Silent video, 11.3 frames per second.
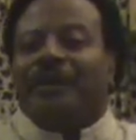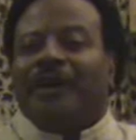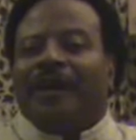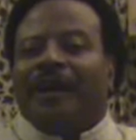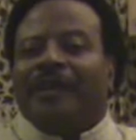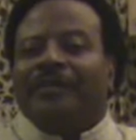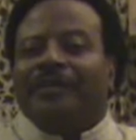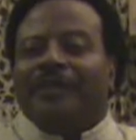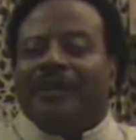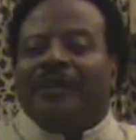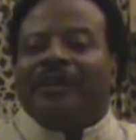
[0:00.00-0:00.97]
uh,
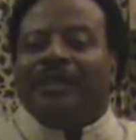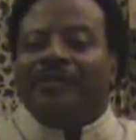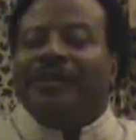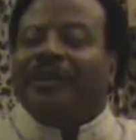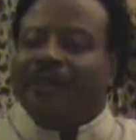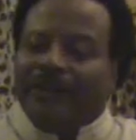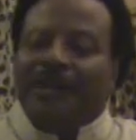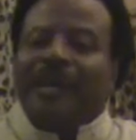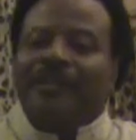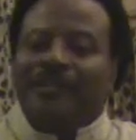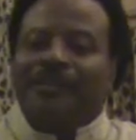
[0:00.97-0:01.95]
learn how, you can learn
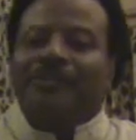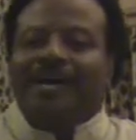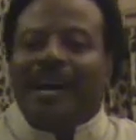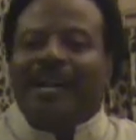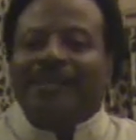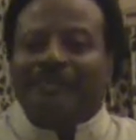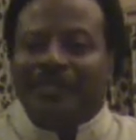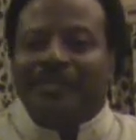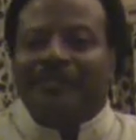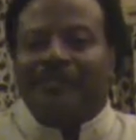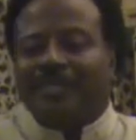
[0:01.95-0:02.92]
how to use Guardian
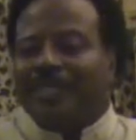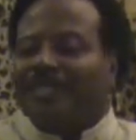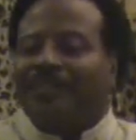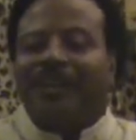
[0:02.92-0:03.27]
ministry tags.